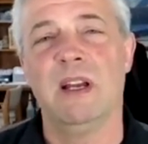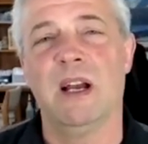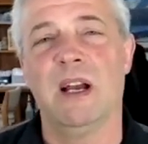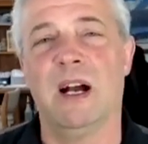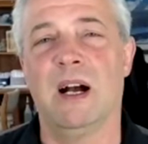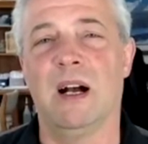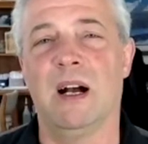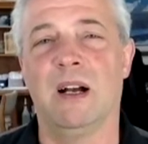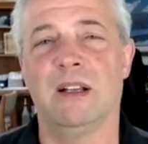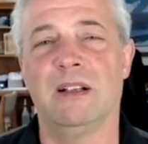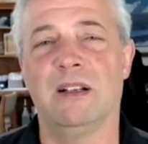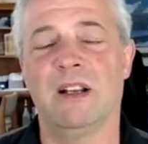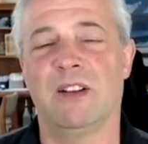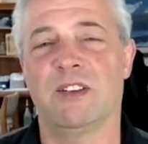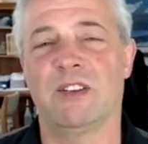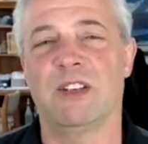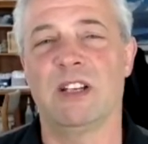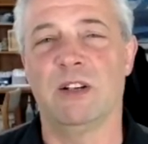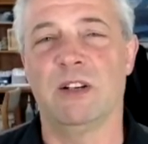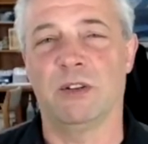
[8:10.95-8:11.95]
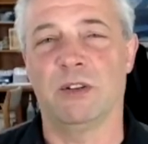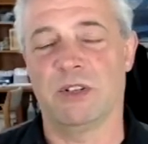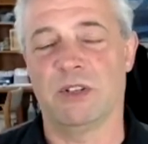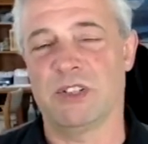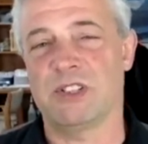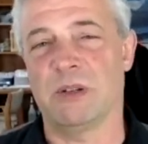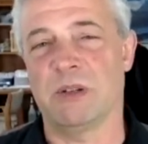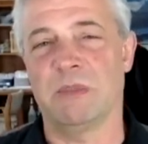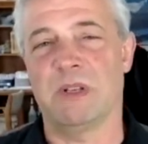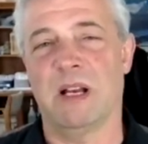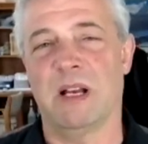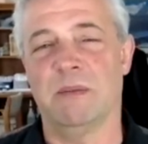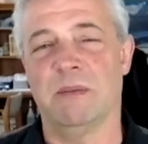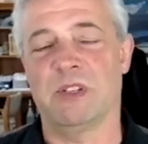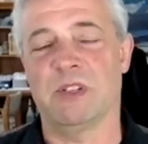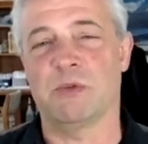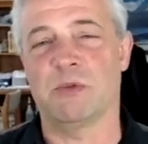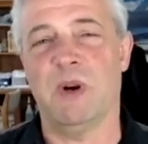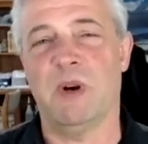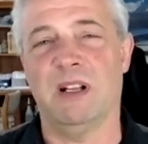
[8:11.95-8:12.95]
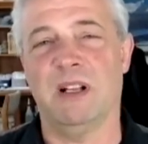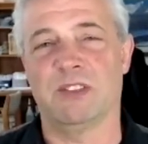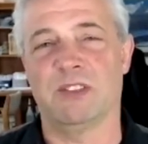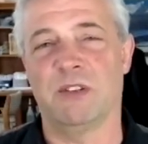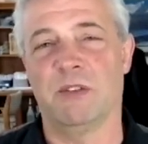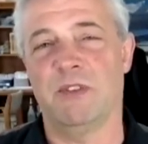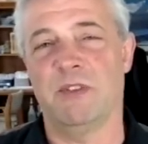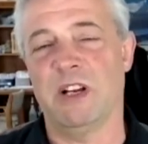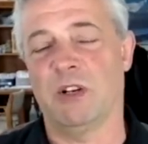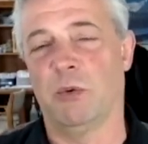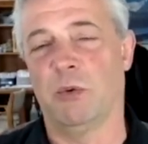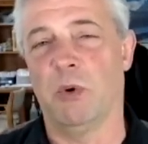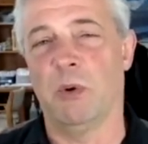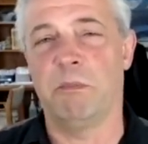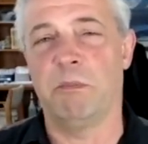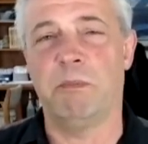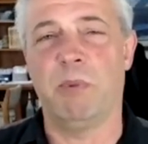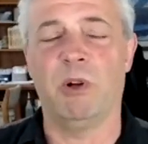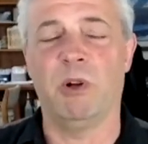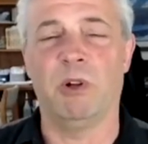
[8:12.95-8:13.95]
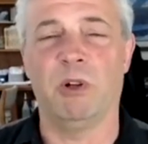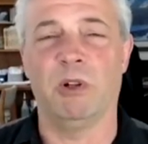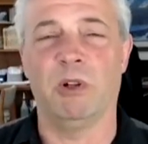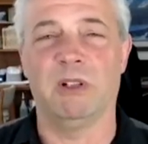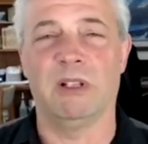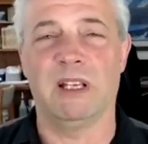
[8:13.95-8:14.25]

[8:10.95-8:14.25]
Another thing you'll notice sometimes as well is the vehicle will pull,